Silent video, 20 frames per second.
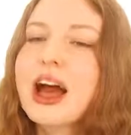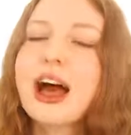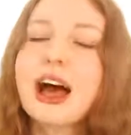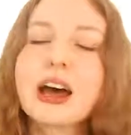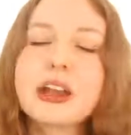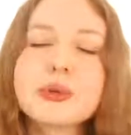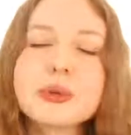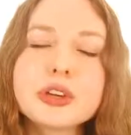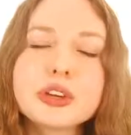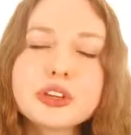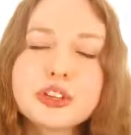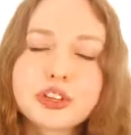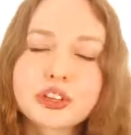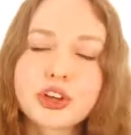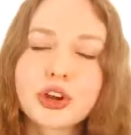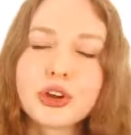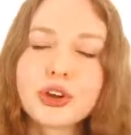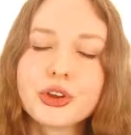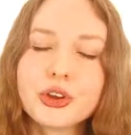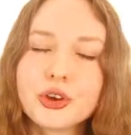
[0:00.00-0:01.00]
And I'm going to
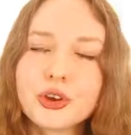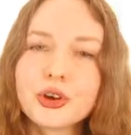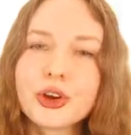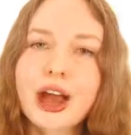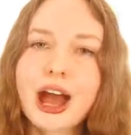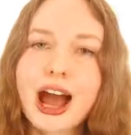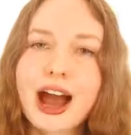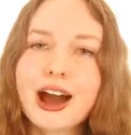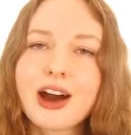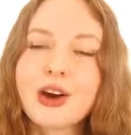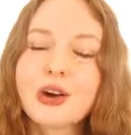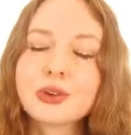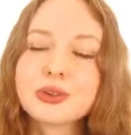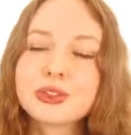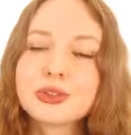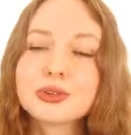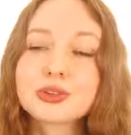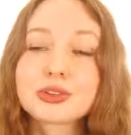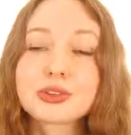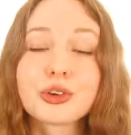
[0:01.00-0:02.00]
show you how
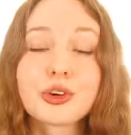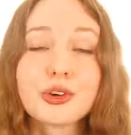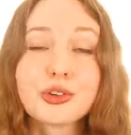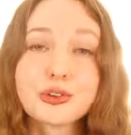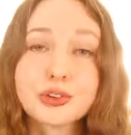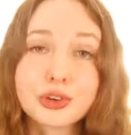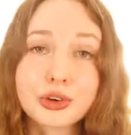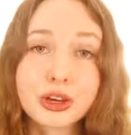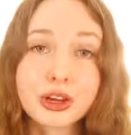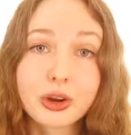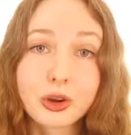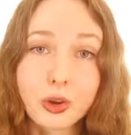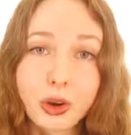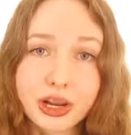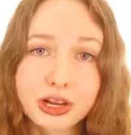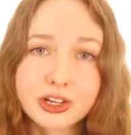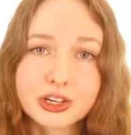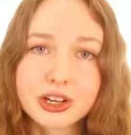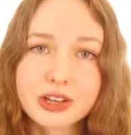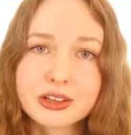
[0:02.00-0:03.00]
to solve trig
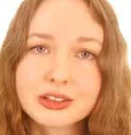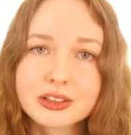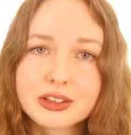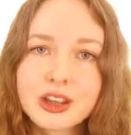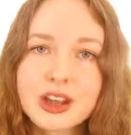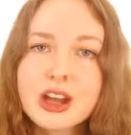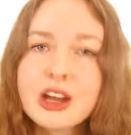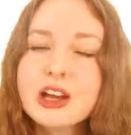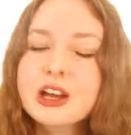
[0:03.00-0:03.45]
equations.